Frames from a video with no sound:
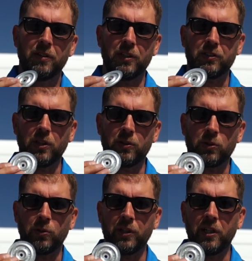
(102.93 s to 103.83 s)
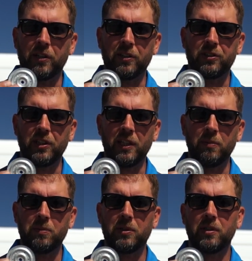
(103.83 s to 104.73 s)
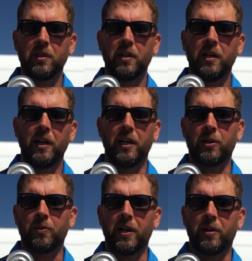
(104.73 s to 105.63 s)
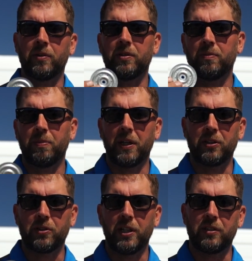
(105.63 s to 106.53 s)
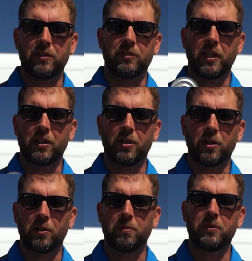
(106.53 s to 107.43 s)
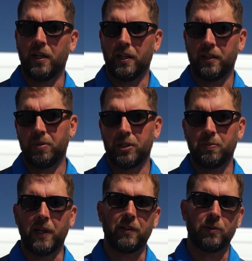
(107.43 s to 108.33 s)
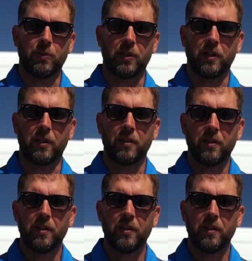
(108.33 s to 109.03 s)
This goes only on the seams and around penetrations like curbs and pitch pans and whatnot.